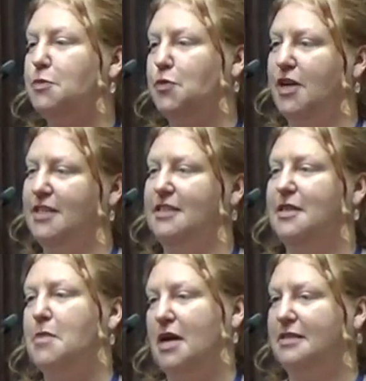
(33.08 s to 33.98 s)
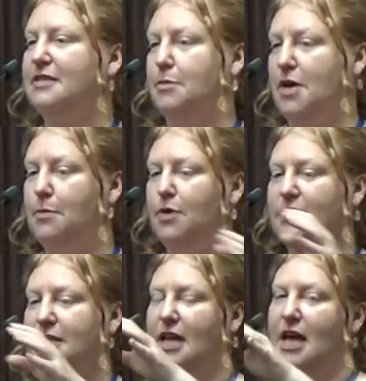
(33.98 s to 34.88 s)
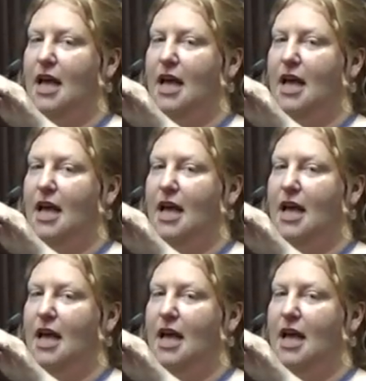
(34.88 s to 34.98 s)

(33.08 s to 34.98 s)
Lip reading: spread it amongst the members.